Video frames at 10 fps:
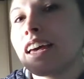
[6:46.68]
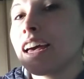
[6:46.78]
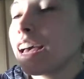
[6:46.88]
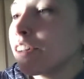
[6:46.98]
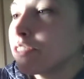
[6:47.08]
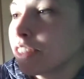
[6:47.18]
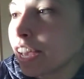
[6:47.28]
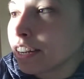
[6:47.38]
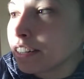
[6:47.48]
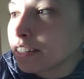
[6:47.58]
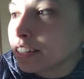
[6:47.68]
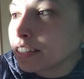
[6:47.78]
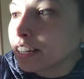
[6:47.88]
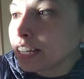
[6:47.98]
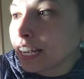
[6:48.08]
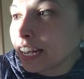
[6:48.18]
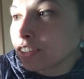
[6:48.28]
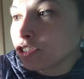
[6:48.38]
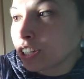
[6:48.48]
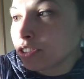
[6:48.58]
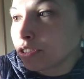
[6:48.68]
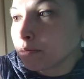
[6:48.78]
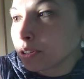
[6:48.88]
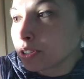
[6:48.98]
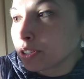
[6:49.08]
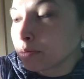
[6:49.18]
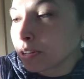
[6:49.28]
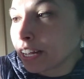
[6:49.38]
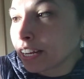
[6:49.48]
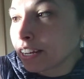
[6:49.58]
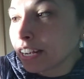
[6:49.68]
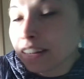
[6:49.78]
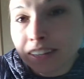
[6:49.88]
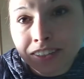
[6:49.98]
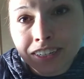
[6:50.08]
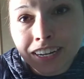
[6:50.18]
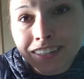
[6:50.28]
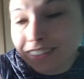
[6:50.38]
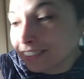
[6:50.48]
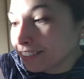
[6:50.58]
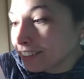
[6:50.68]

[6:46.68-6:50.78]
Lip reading: After that, Lily asked Chester and Wilson to play, and they said yes.